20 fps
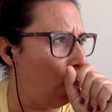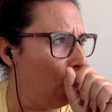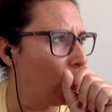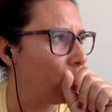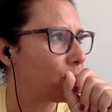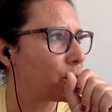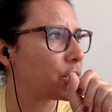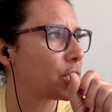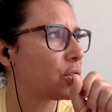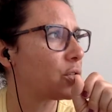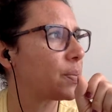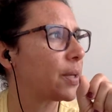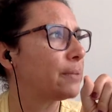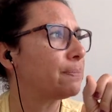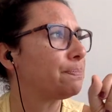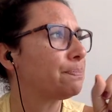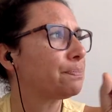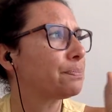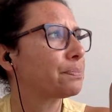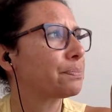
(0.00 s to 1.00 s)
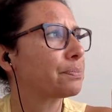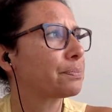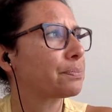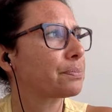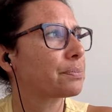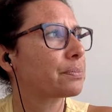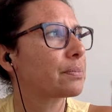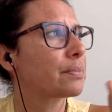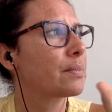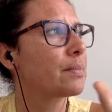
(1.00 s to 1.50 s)
excuse me,
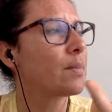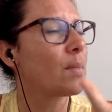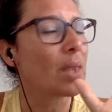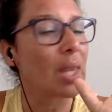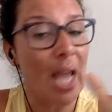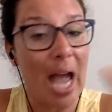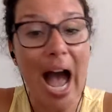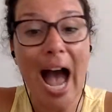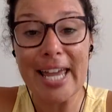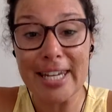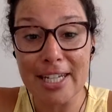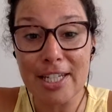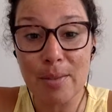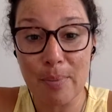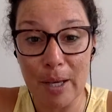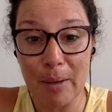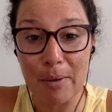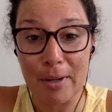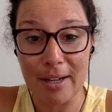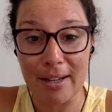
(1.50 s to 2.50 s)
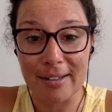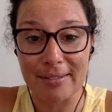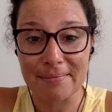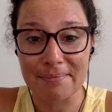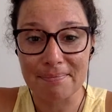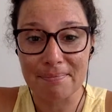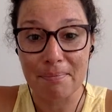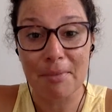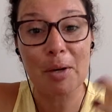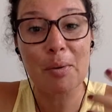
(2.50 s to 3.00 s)
I need to be able to
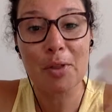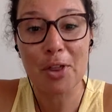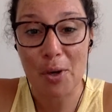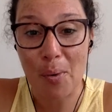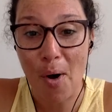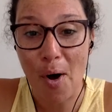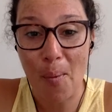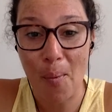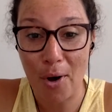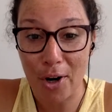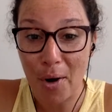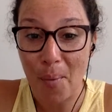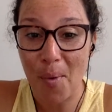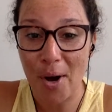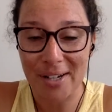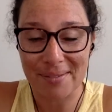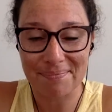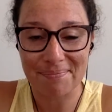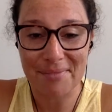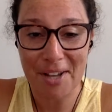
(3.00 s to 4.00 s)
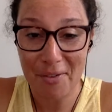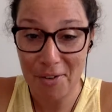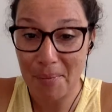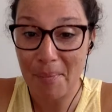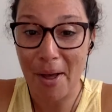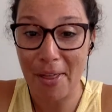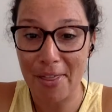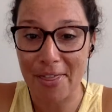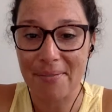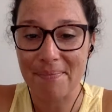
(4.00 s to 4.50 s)
meet with you all one-on-one every
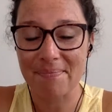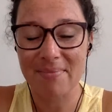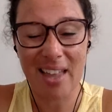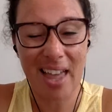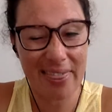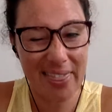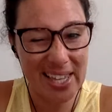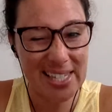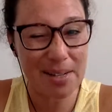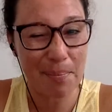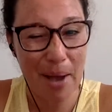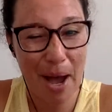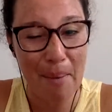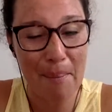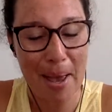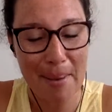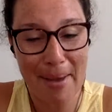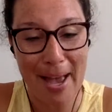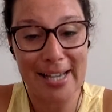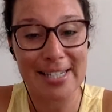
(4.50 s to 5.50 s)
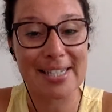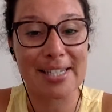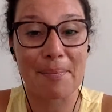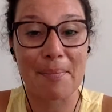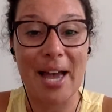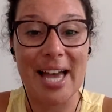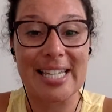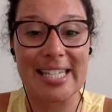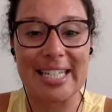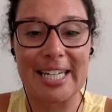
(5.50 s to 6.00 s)
month. And that's about my max
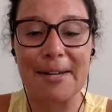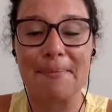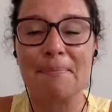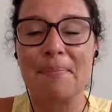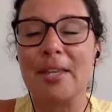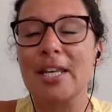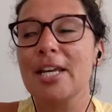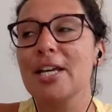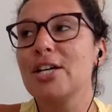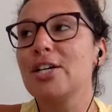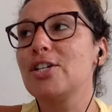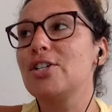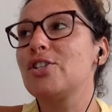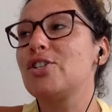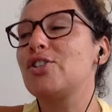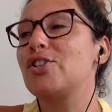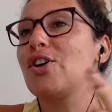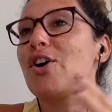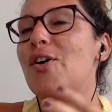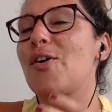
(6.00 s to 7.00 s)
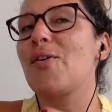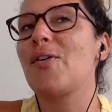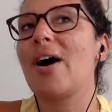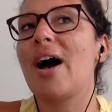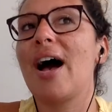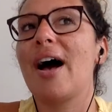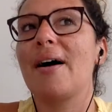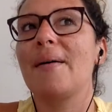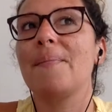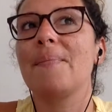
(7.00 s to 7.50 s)
capacity. So
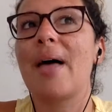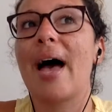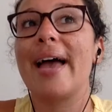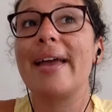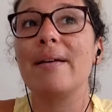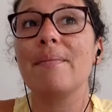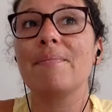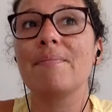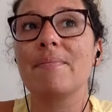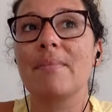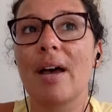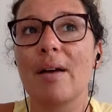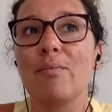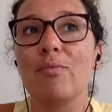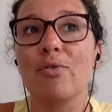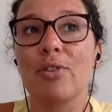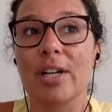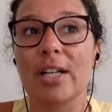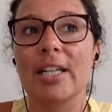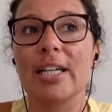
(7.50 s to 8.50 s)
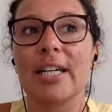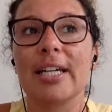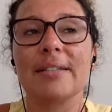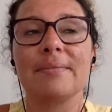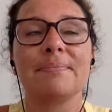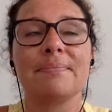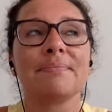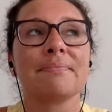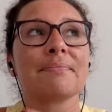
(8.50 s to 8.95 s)
I'm really,